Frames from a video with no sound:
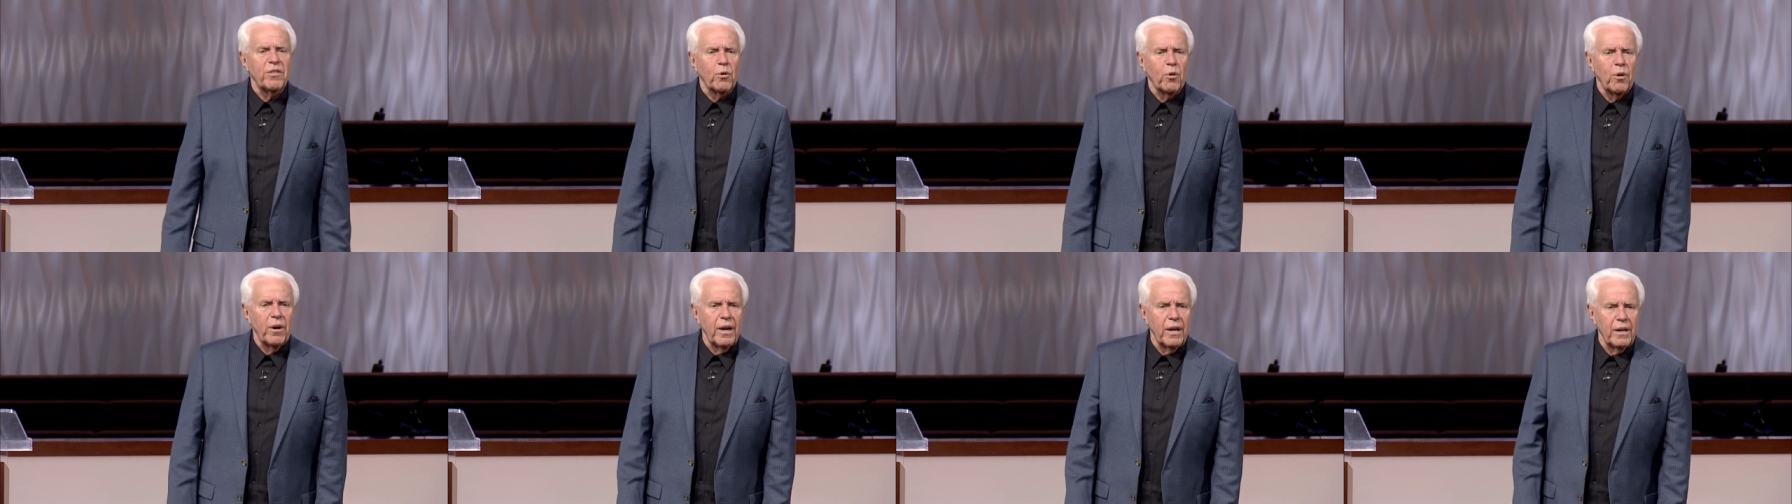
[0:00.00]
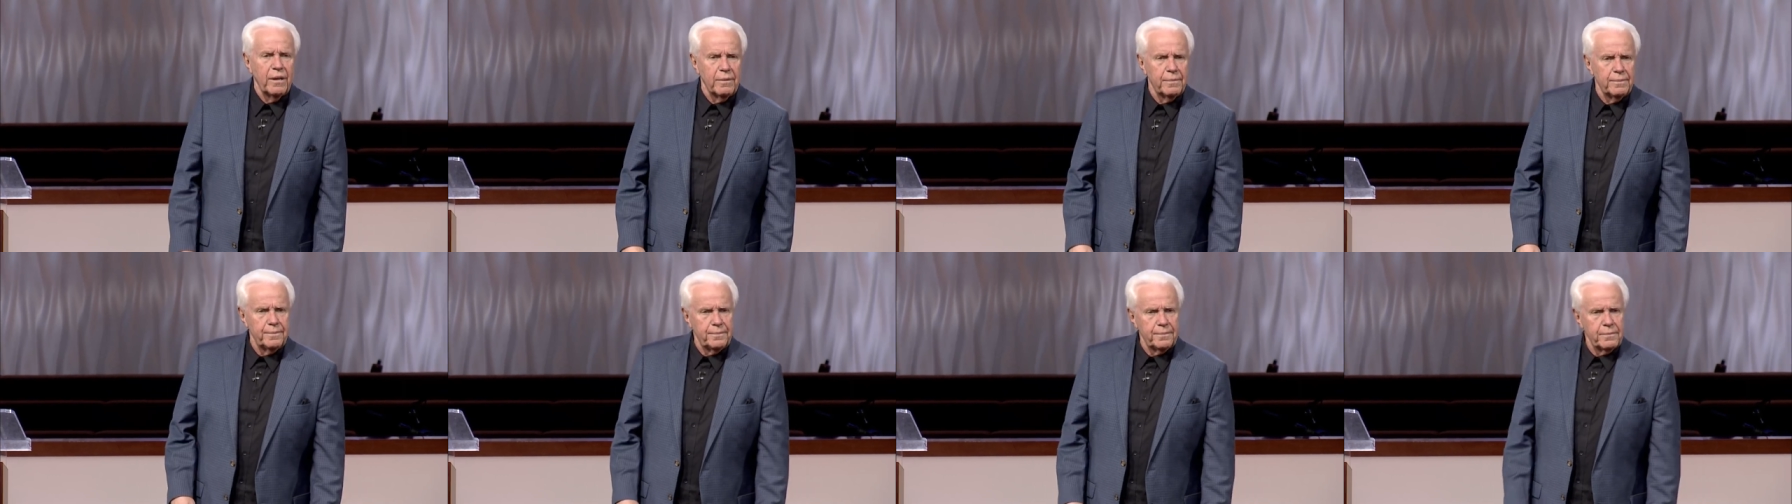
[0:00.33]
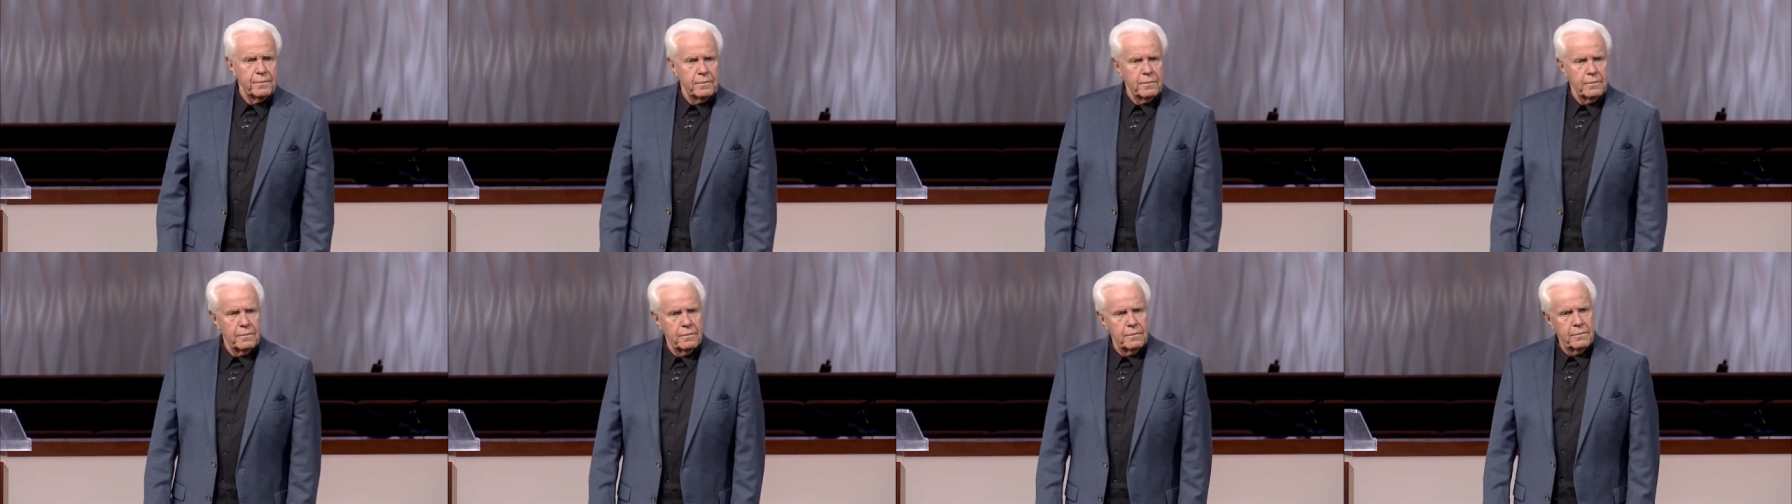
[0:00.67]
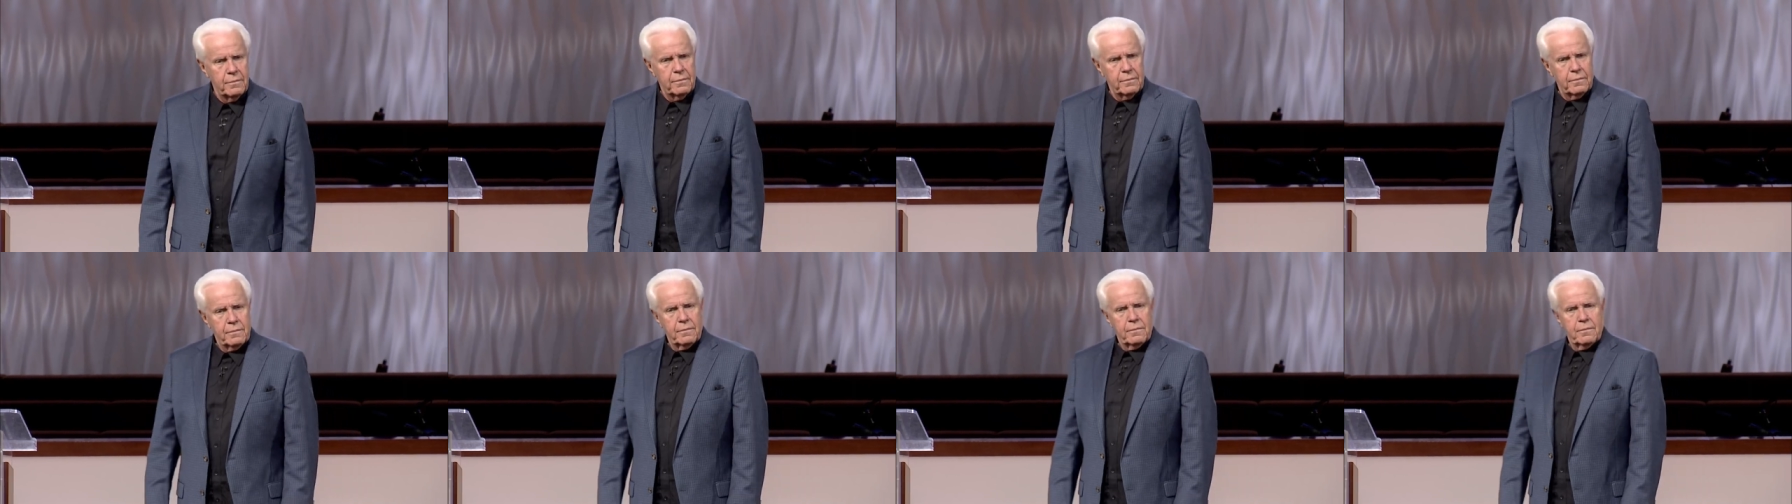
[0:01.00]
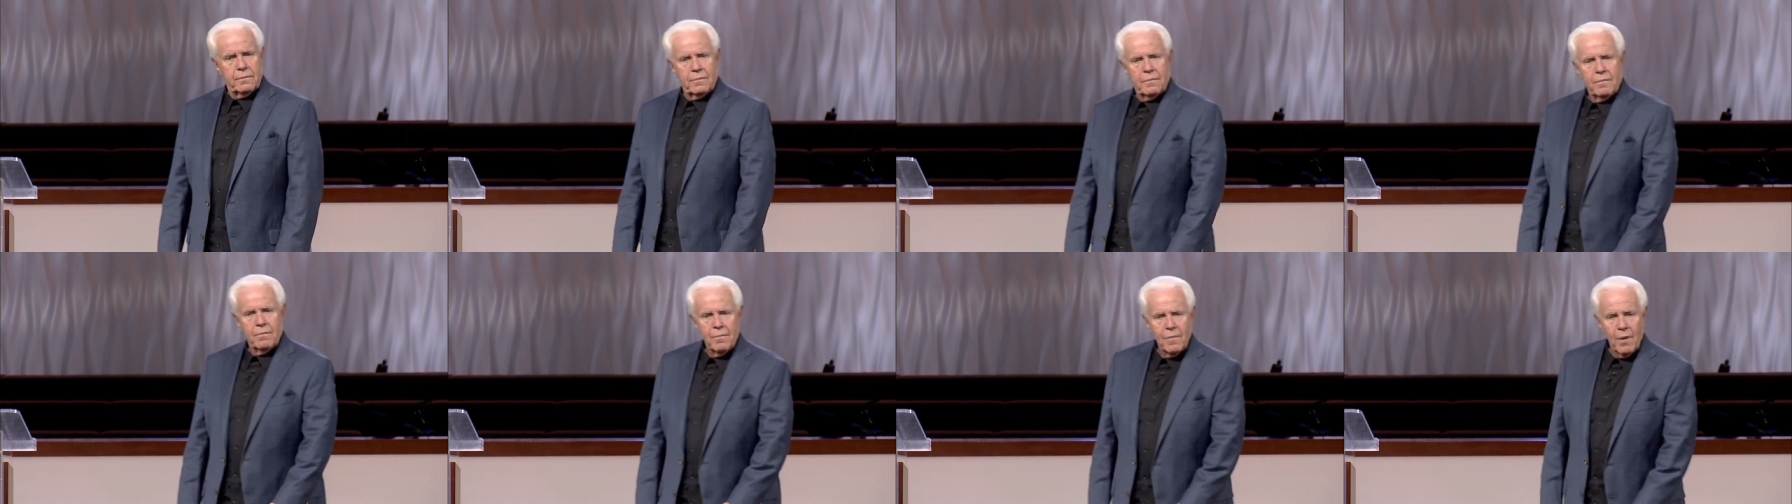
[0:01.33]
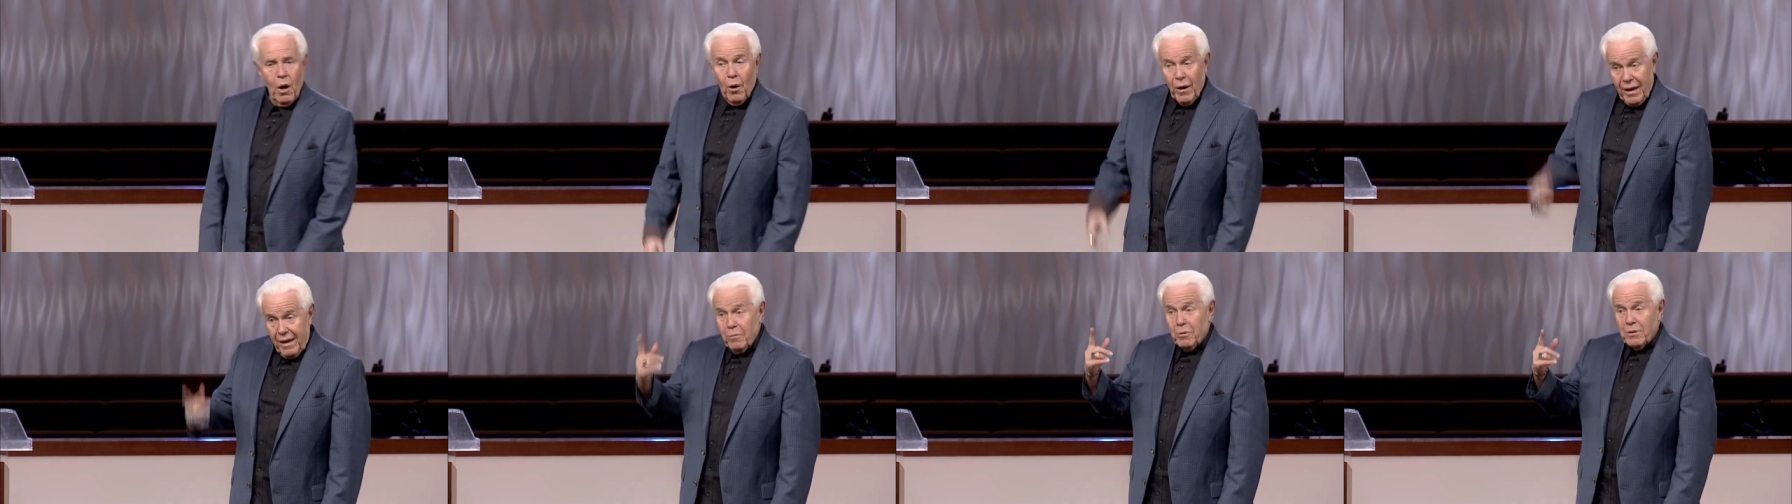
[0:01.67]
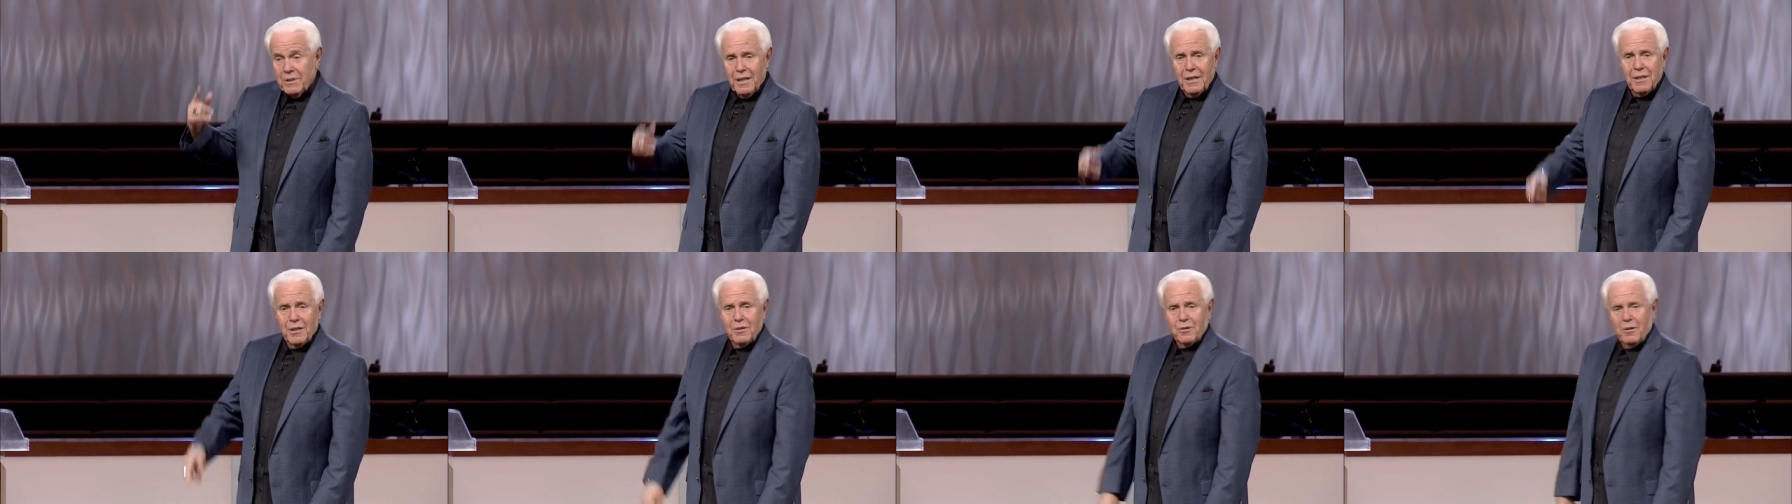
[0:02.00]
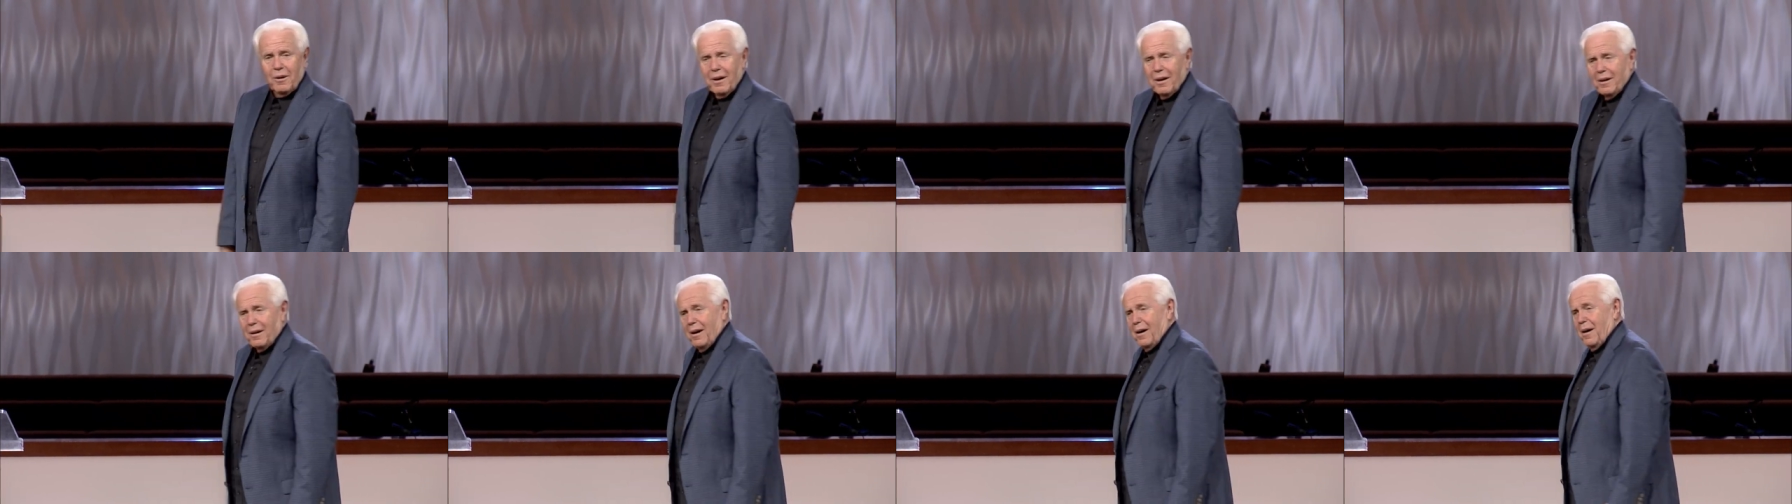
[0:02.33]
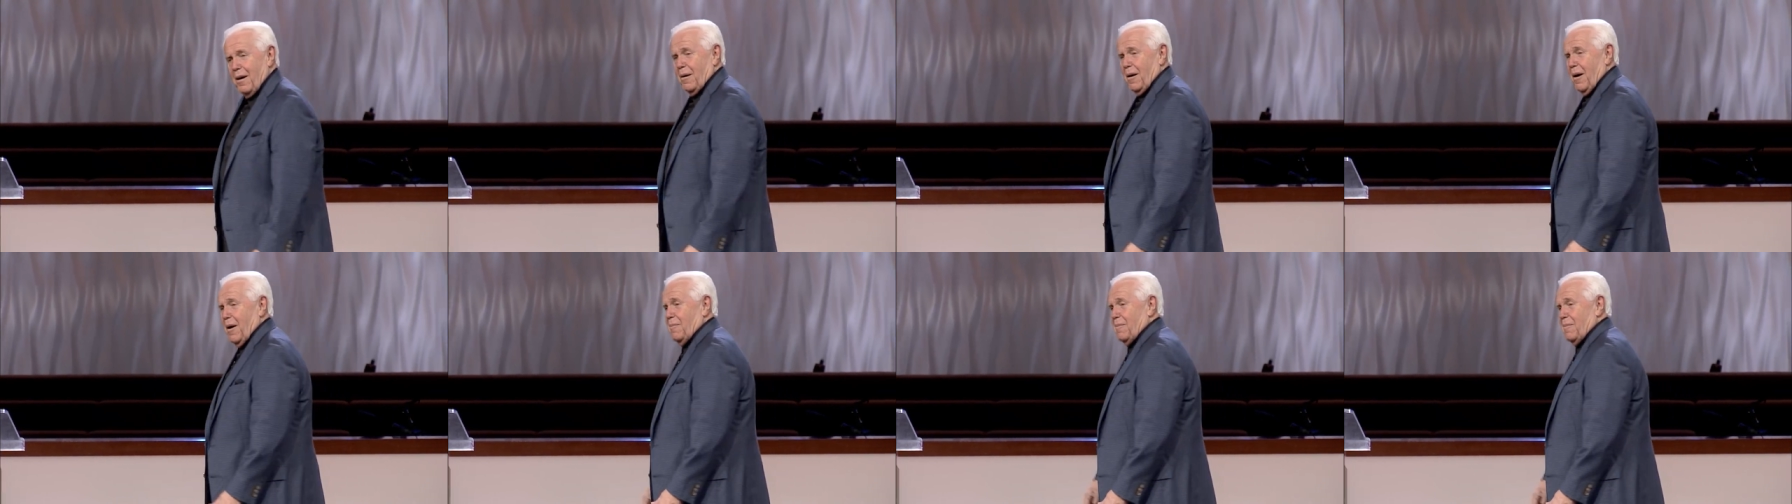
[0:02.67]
grade. oh, he was in the 12th.